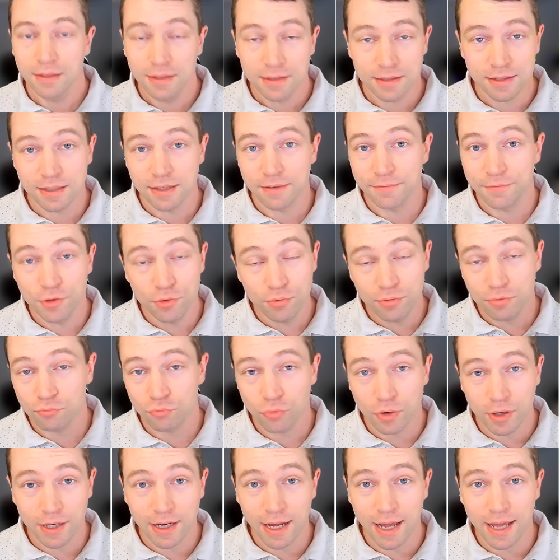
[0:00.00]
Listen, if you
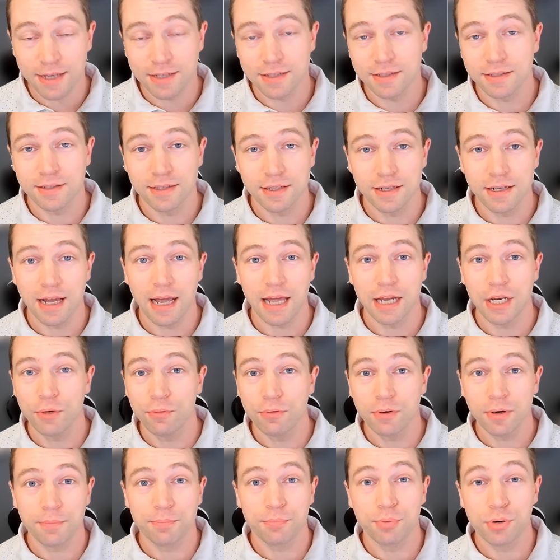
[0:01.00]
run an agency and you
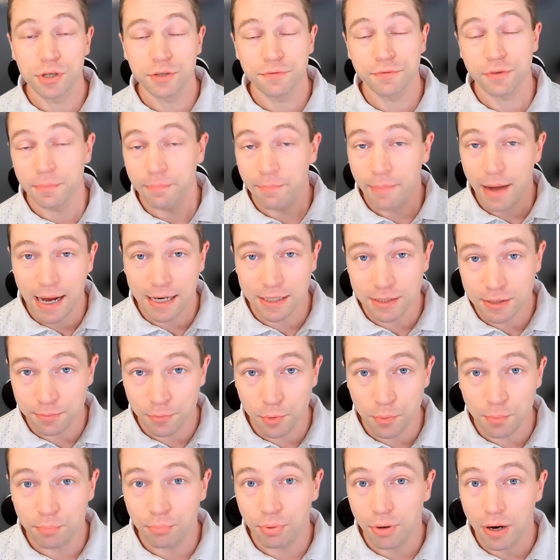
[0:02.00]
want to push for
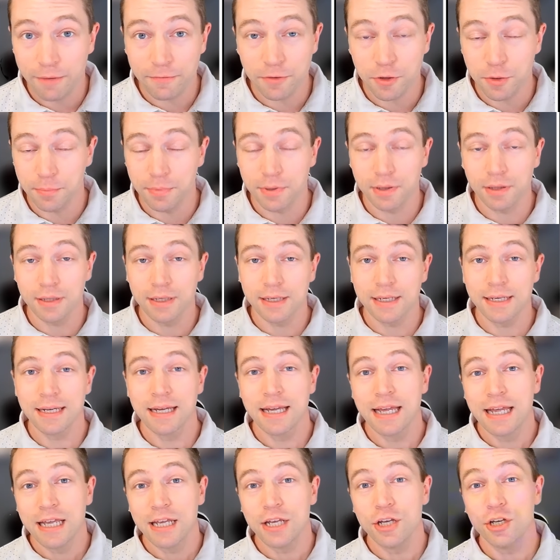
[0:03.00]
maximum profitability,
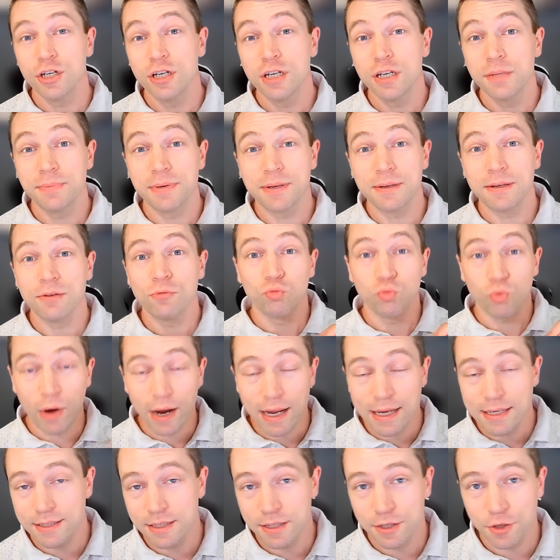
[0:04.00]
you need to be
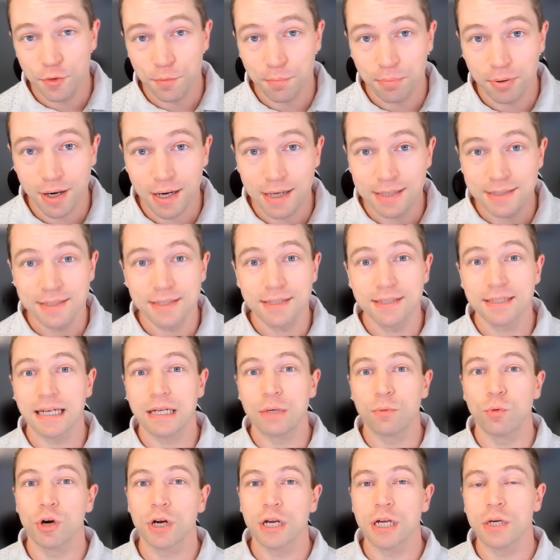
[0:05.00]
raising your prices
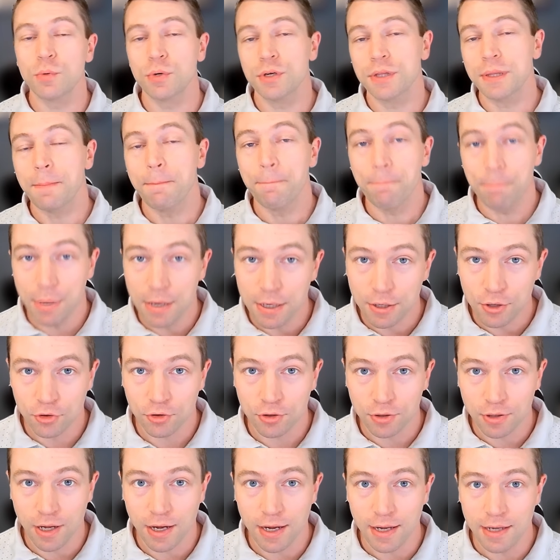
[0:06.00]
and working with bigger
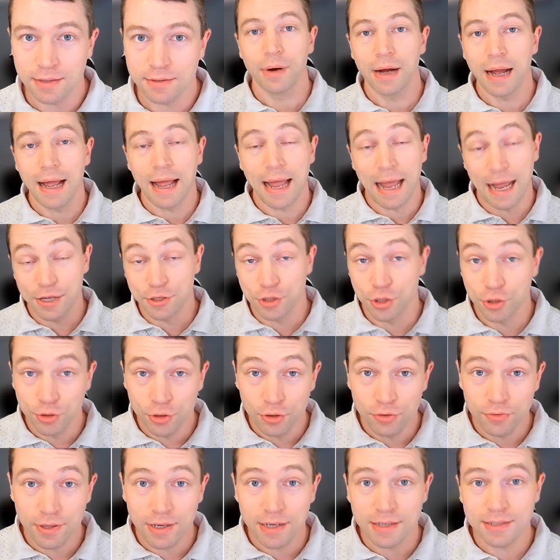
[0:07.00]
clients. But as you
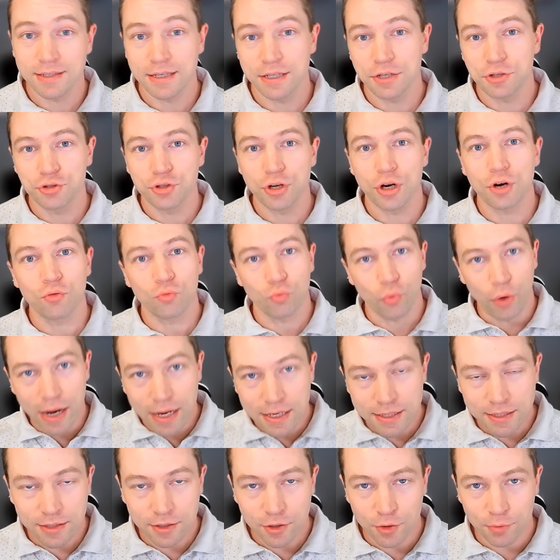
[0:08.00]
do this and you start
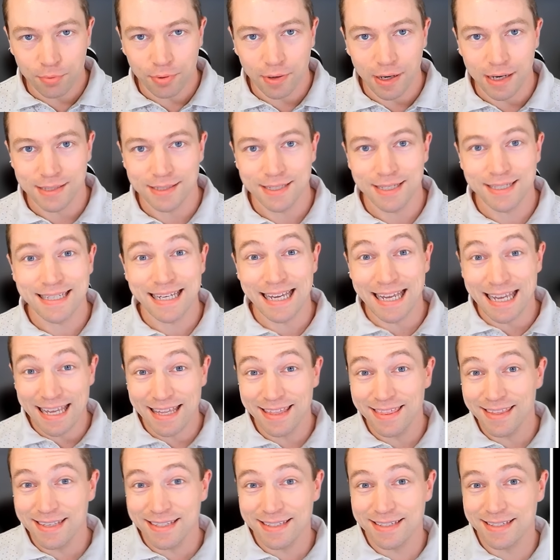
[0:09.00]
raising your prices
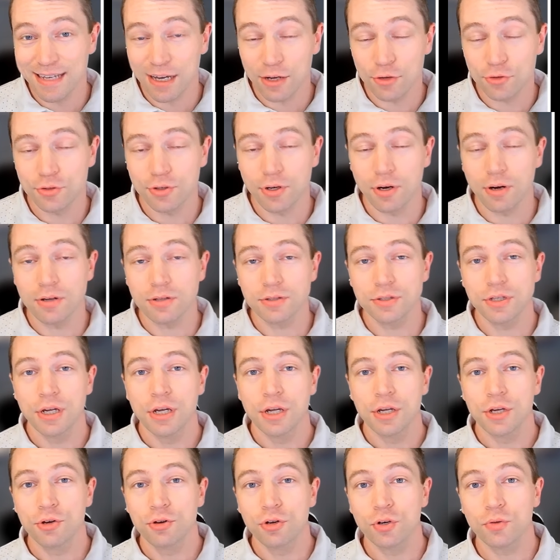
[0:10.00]
in these sales calls,
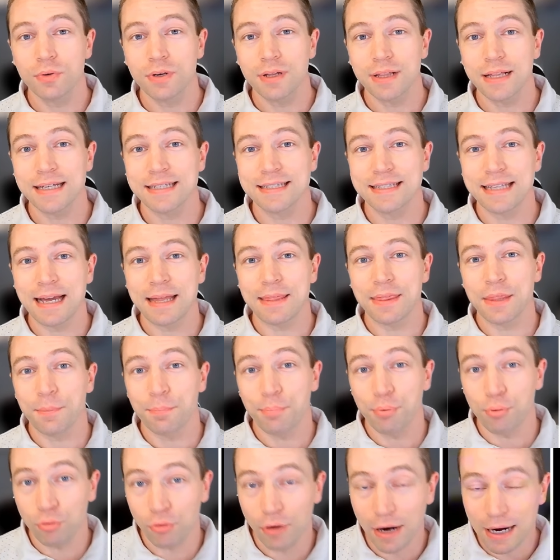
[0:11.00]
you're going to realize that the
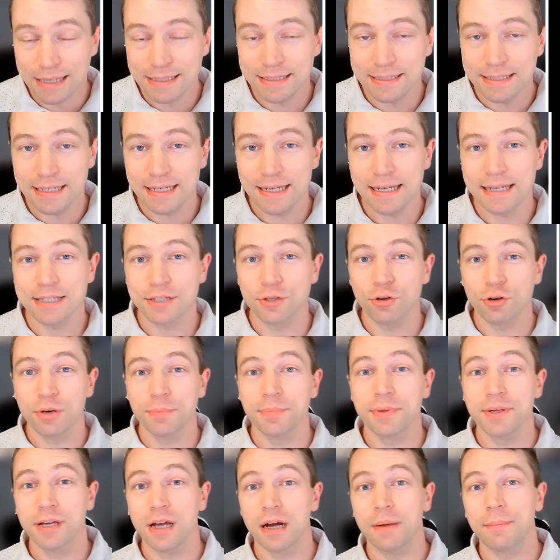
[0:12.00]
pricing is going to
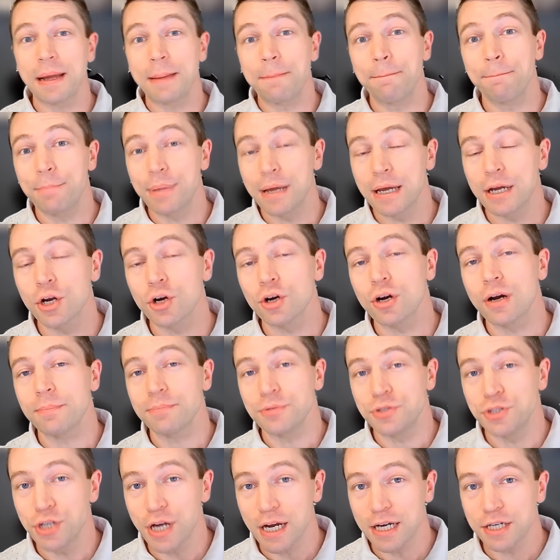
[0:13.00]
become a bigger
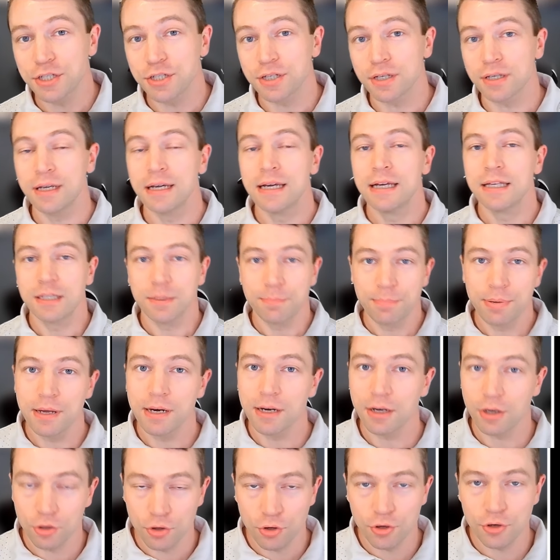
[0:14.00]
objection
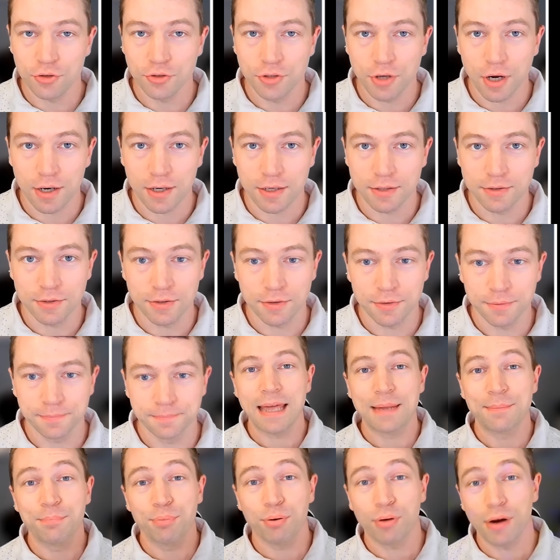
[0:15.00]
depending on who you're talking to.
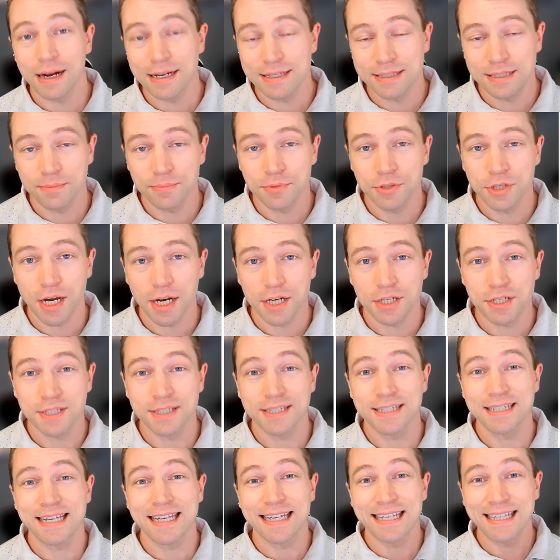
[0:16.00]
And price
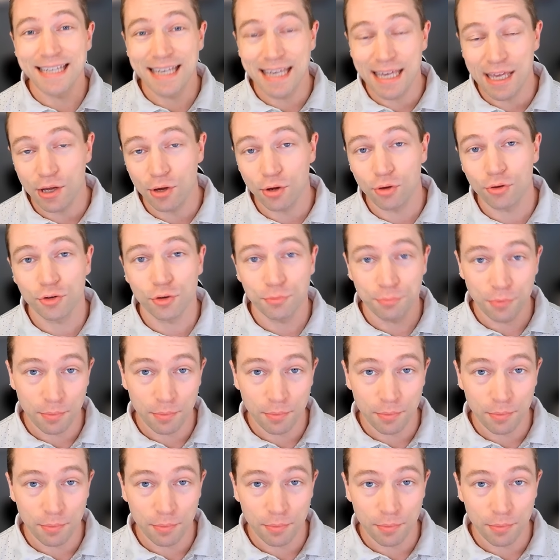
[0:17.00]
objections can kill your